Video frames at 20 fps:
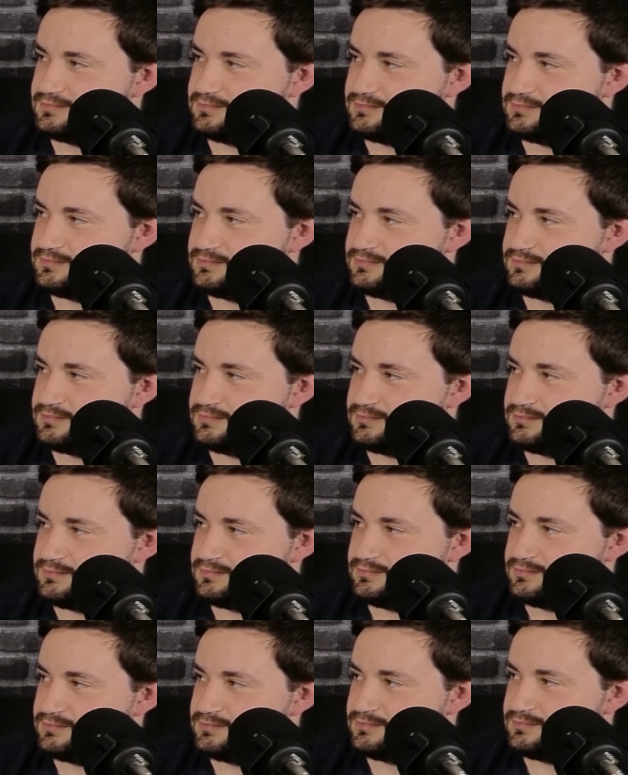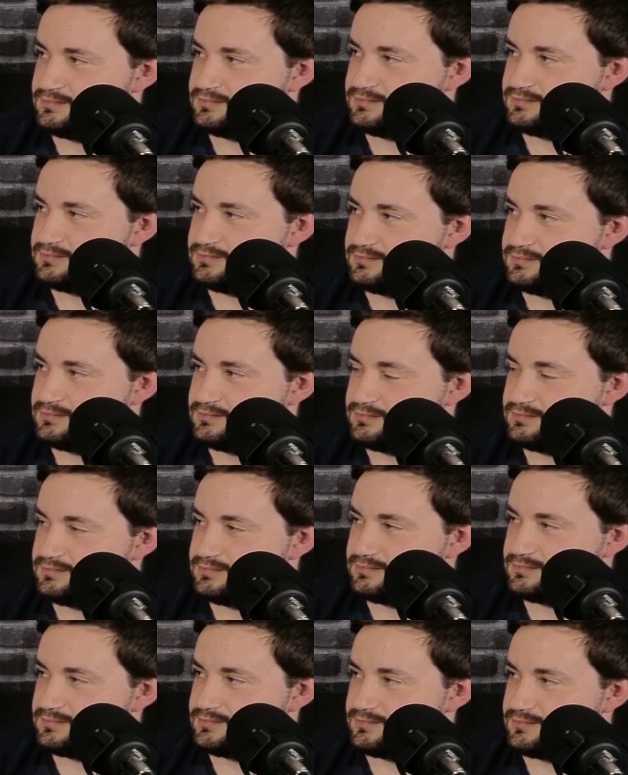
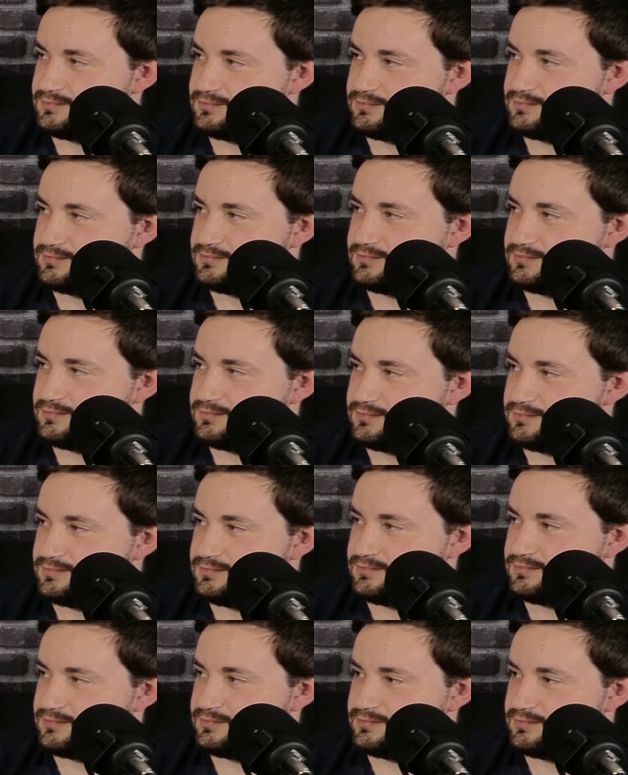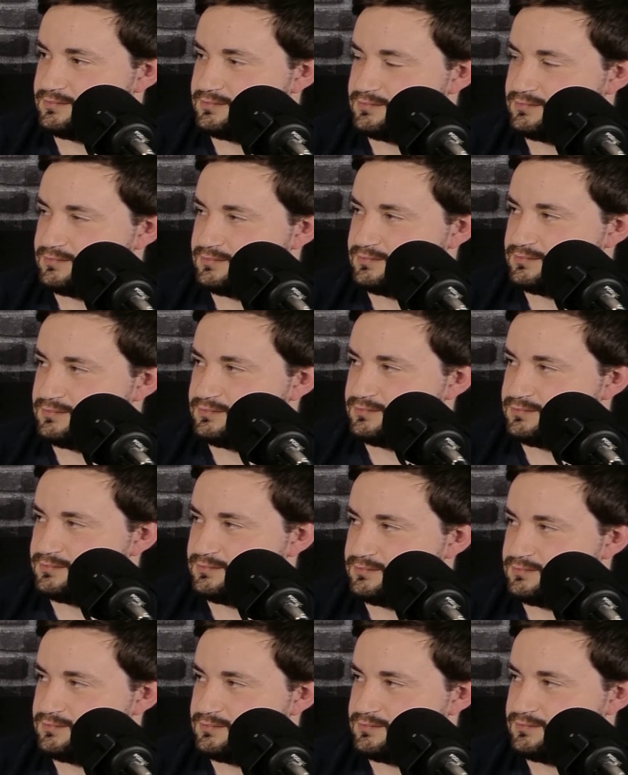
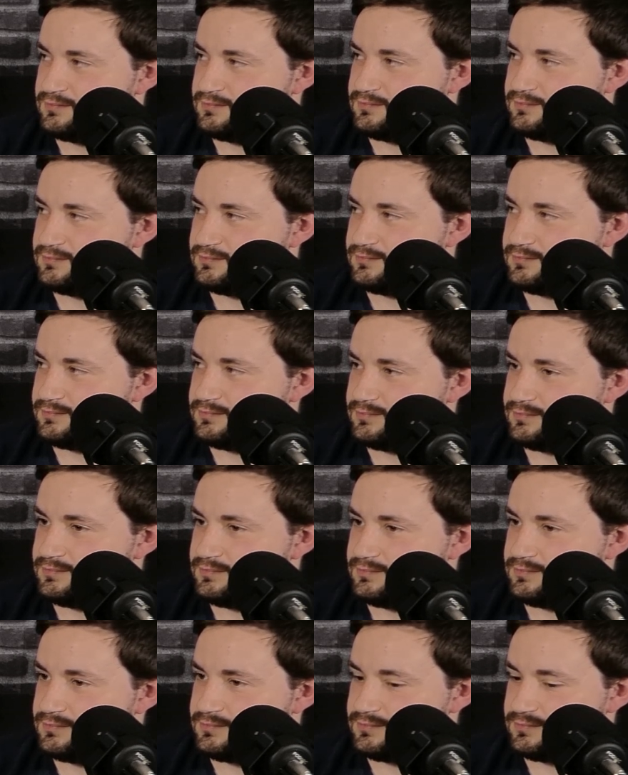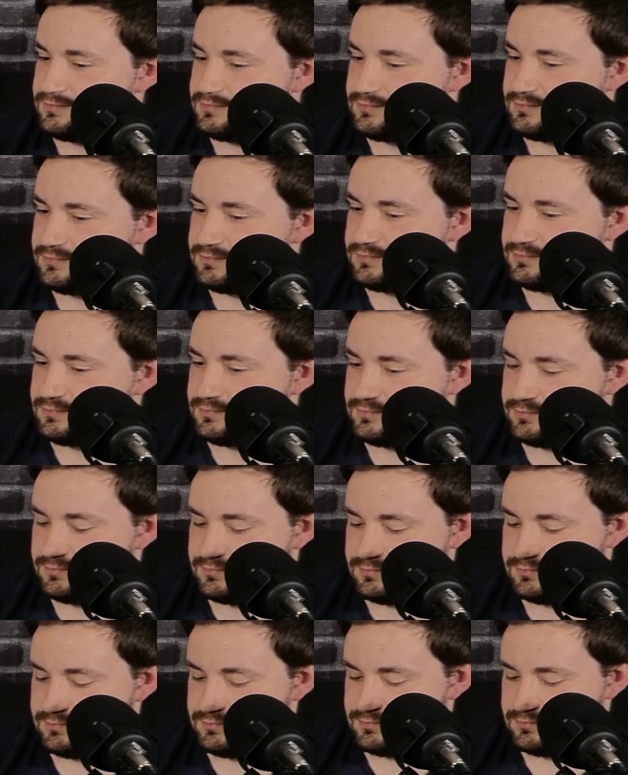
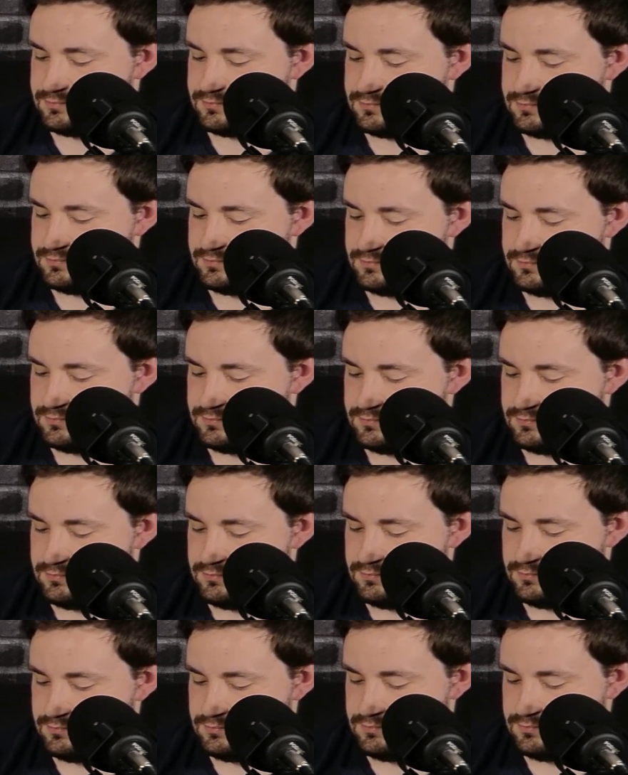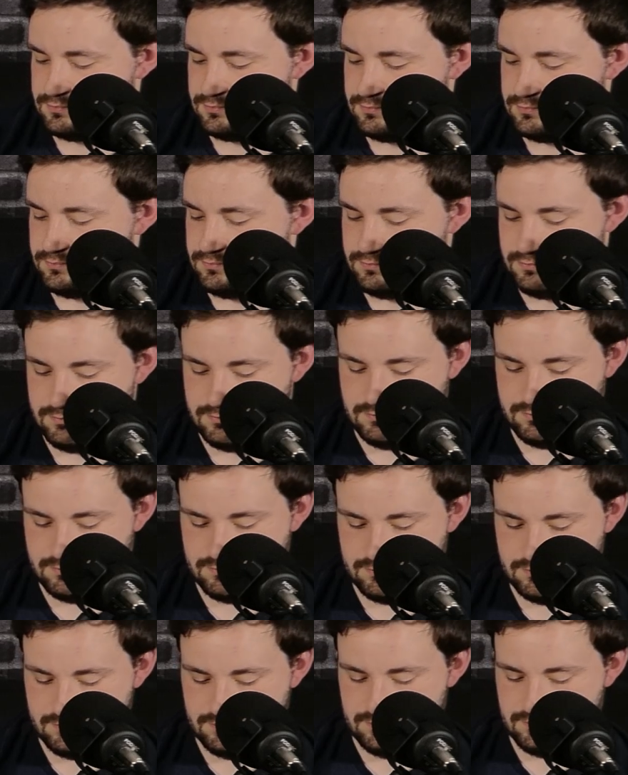
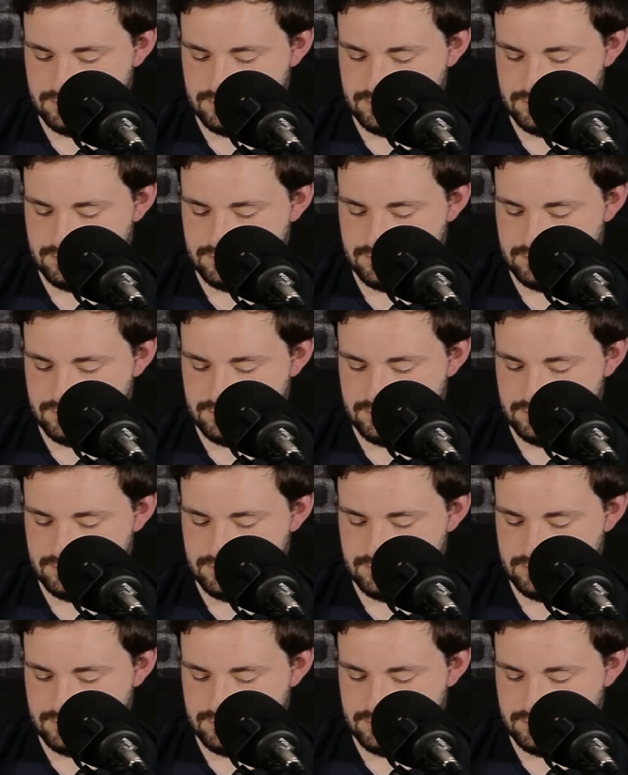The person shown says nothing.